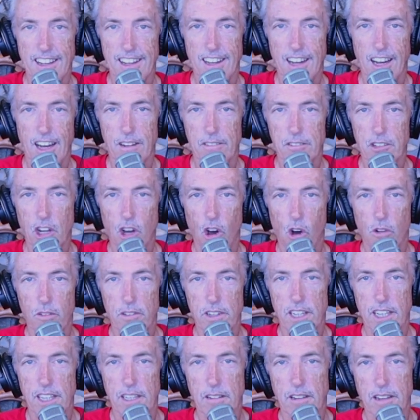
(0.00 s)
of
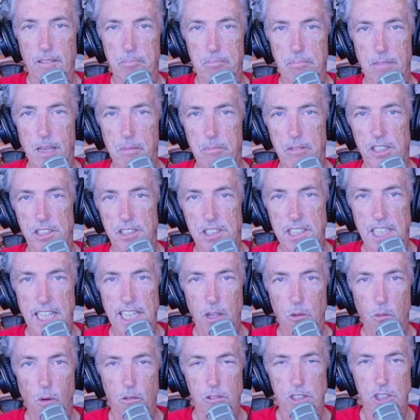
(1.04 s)
COVID and people
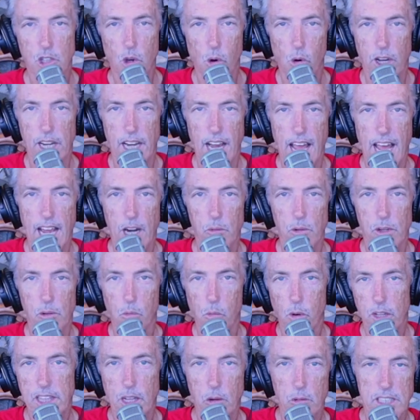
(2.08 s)
seeing what was going on with
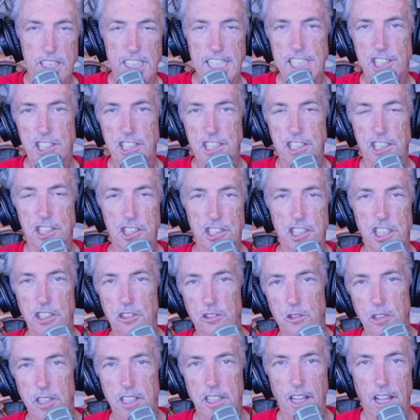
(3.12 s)
what they were teaching the
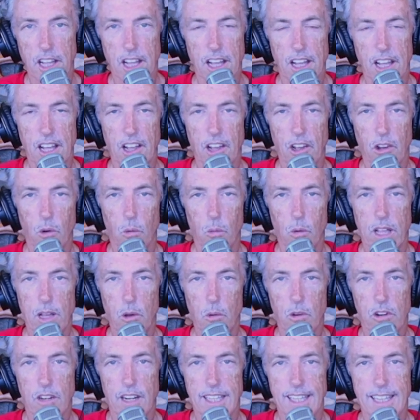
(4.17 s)
children, we
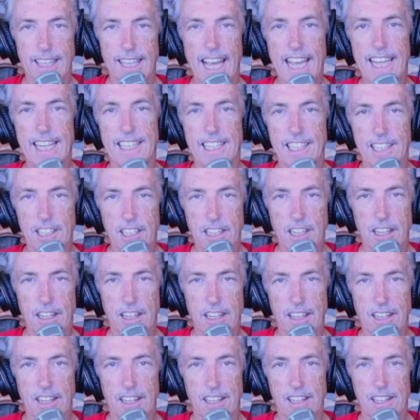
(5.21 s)
were enlightened
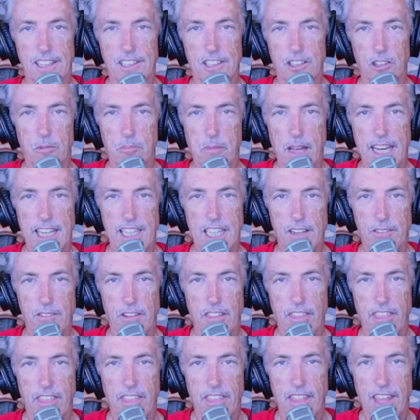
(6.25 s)
to many
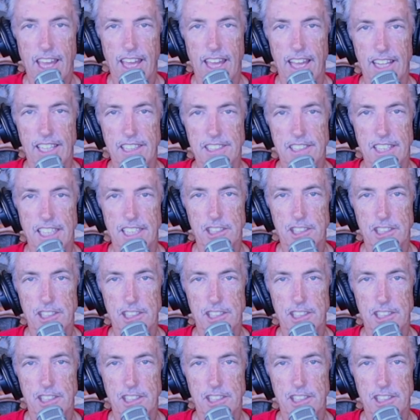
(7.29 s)
different things.